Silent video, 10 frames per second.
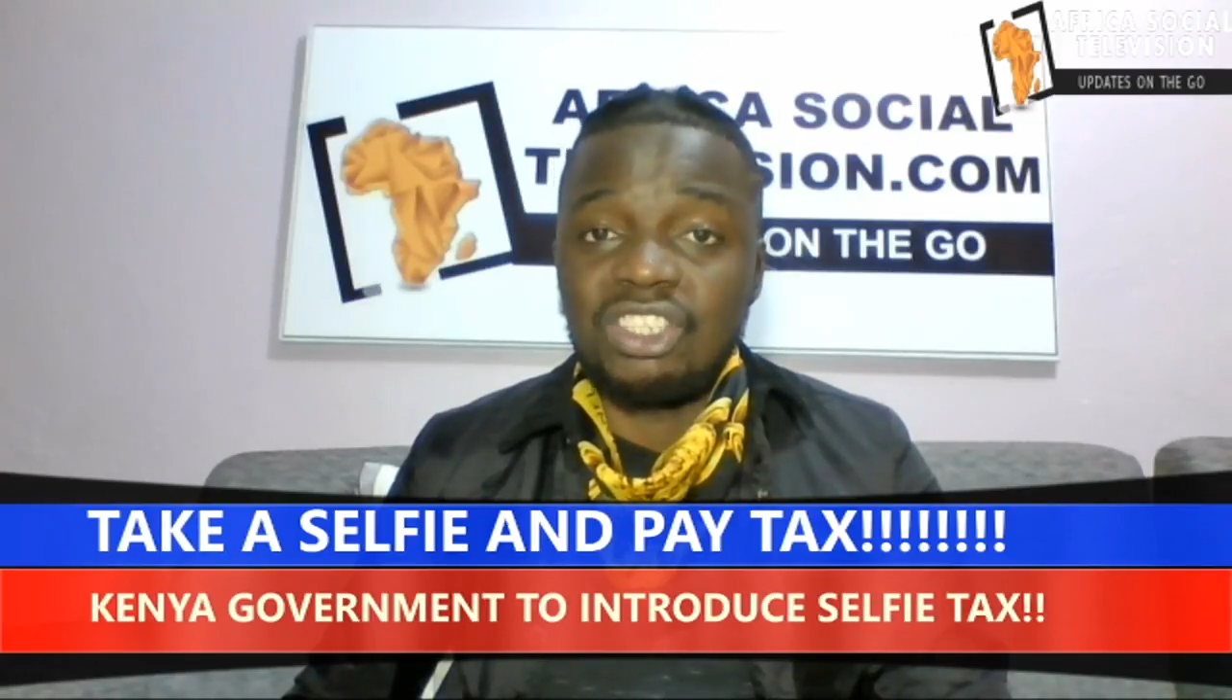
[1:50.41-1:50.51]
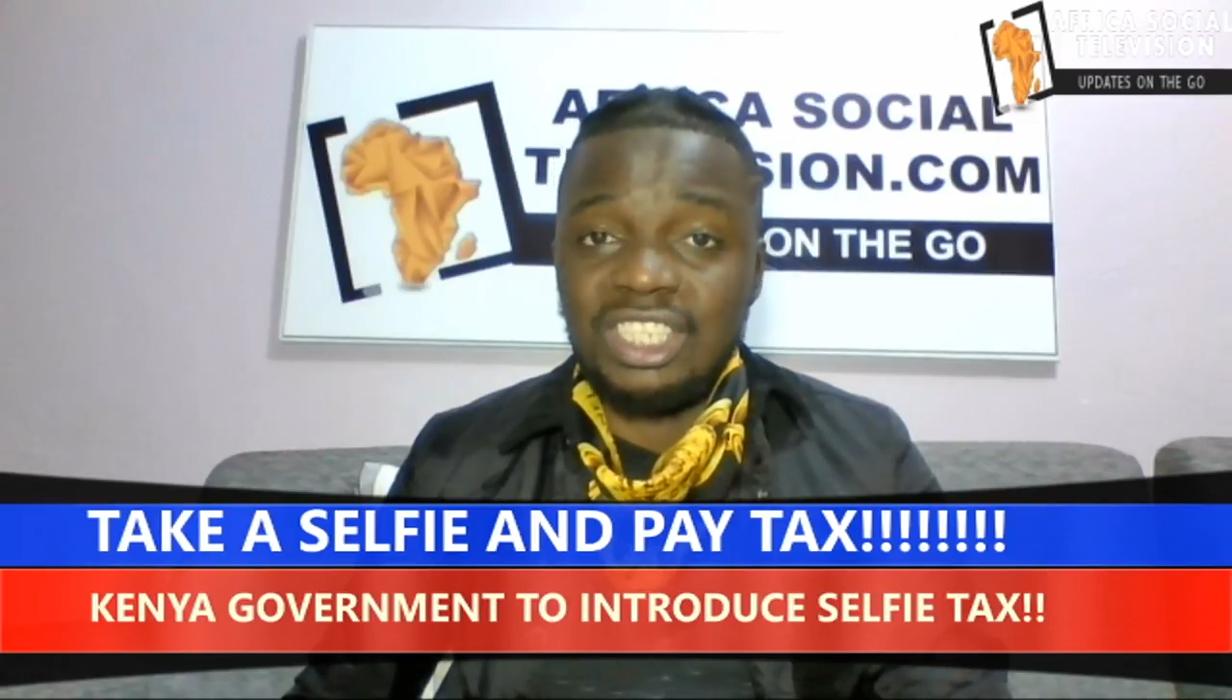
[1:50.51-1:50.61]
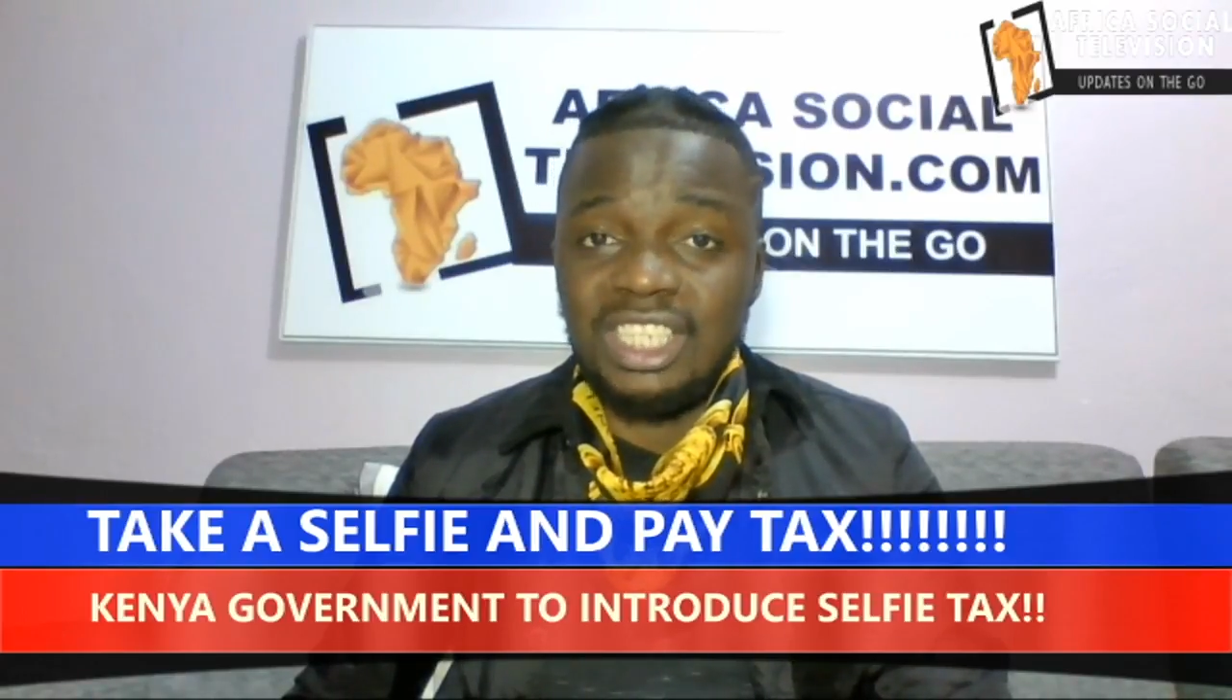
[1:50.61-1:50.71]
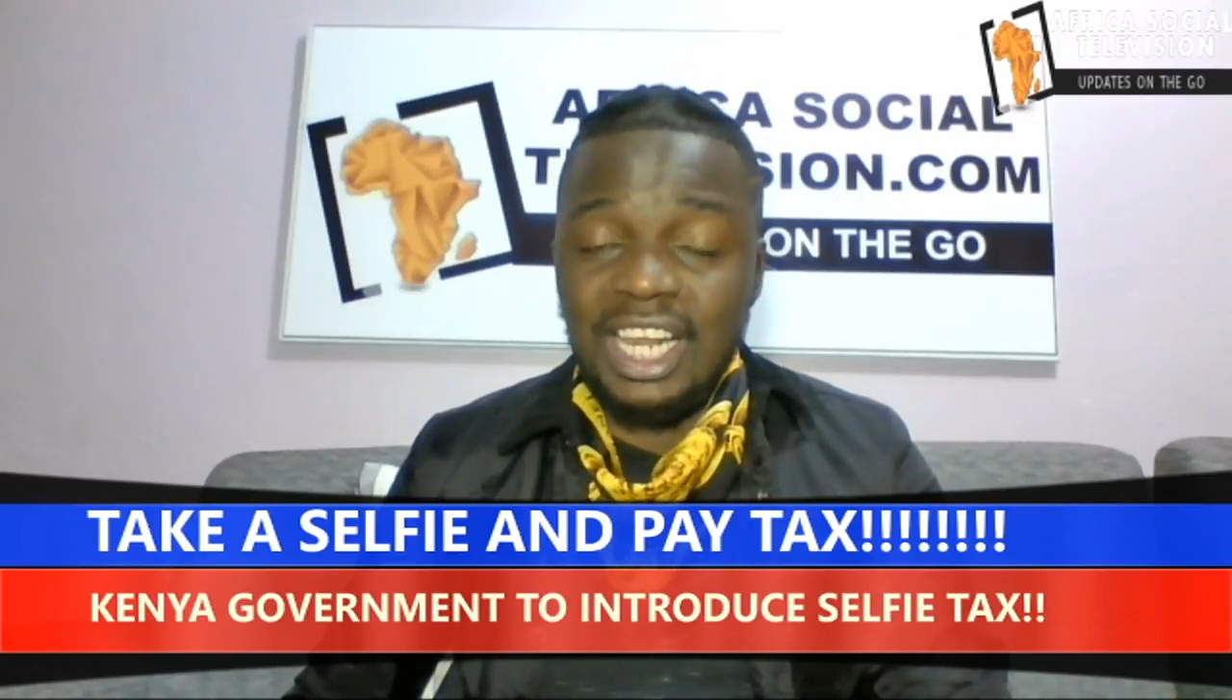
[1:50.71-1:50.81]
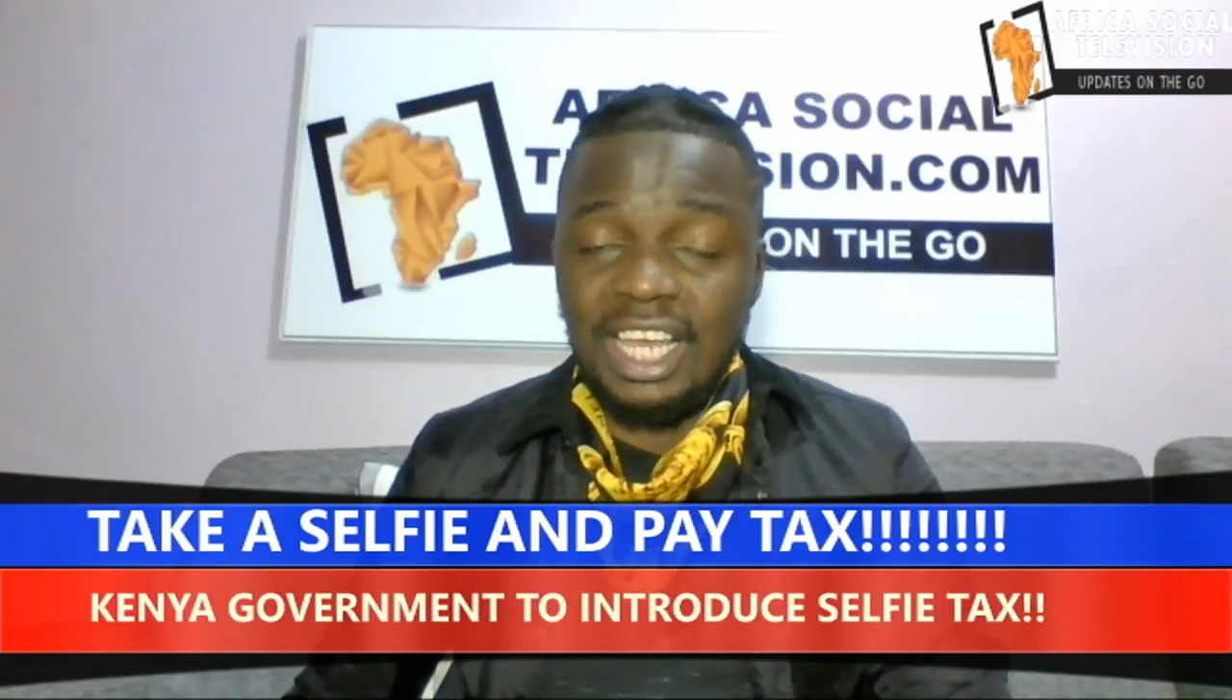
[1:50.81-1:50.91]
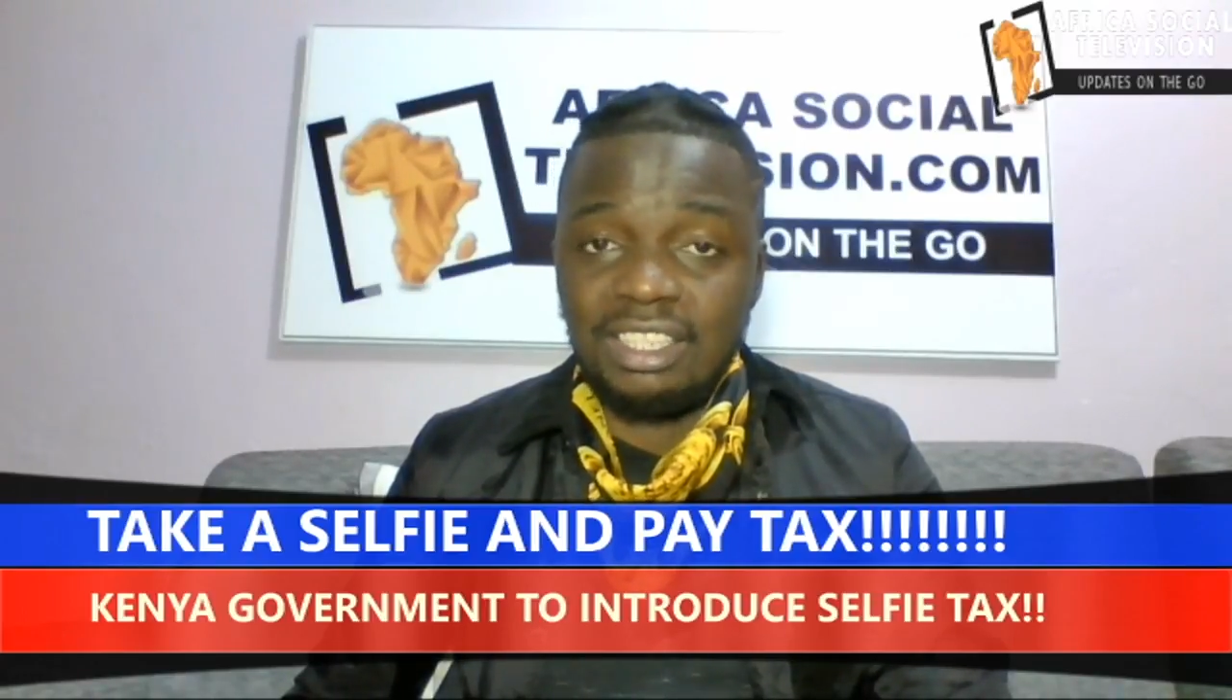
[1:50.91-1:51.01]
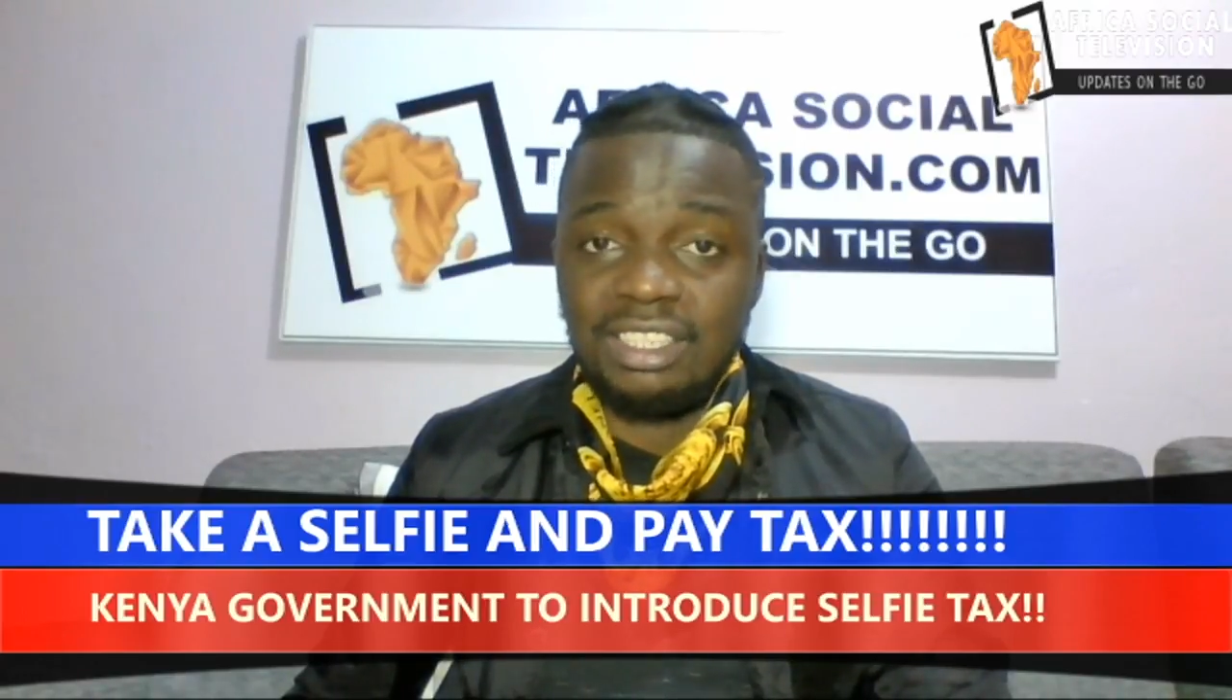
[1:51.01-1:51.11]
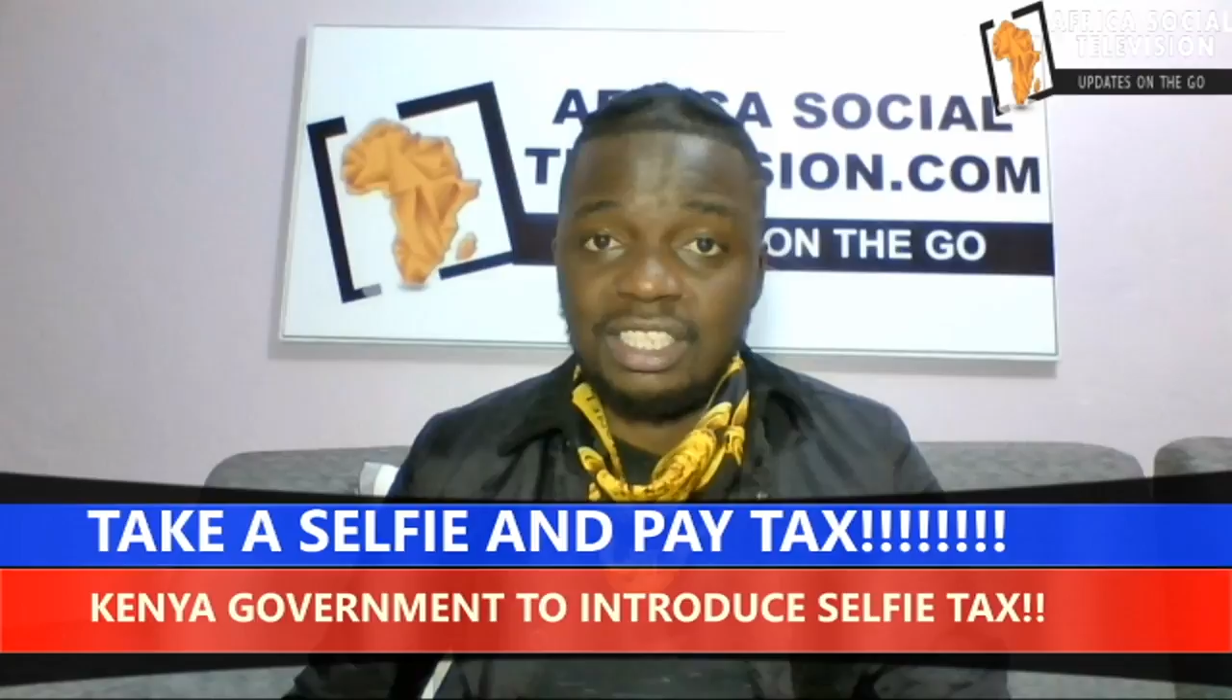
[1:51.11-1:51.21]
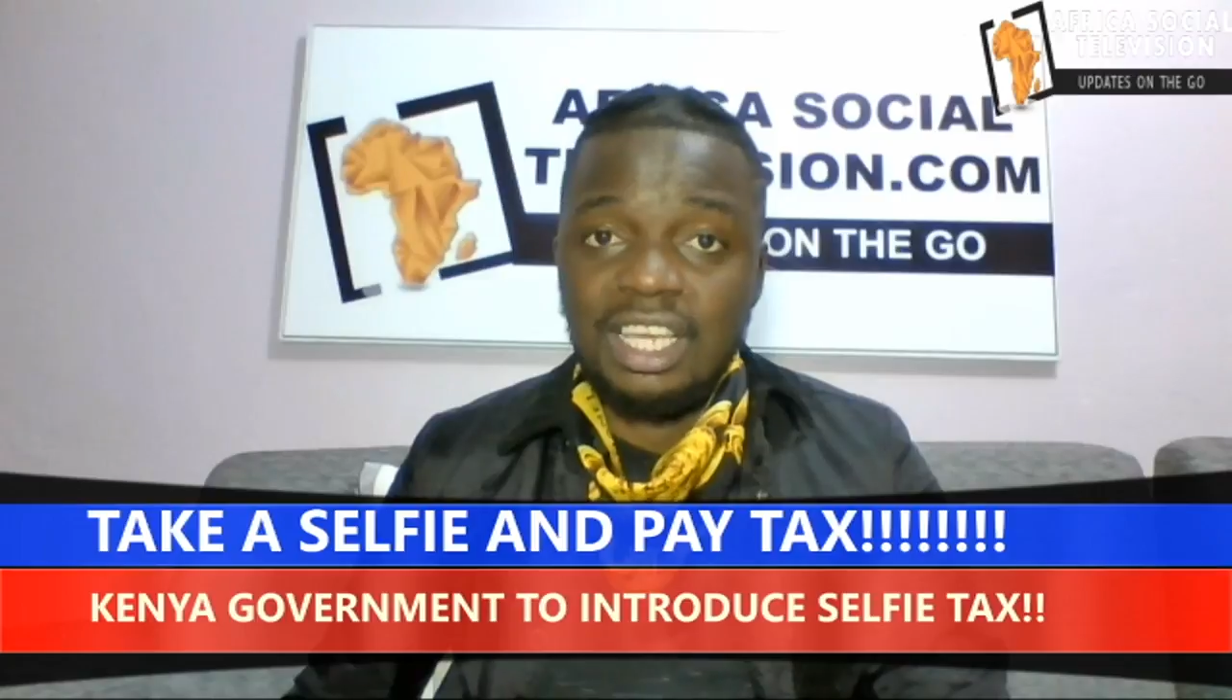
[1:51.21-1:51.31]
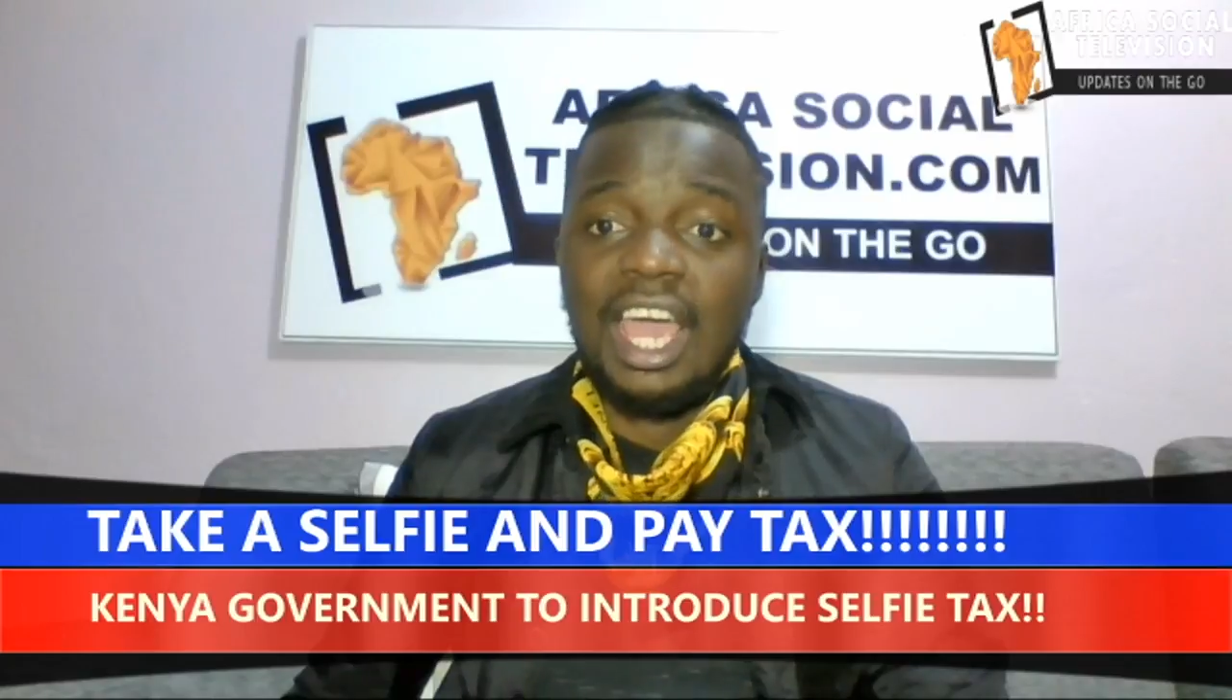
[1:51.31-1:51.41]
shillings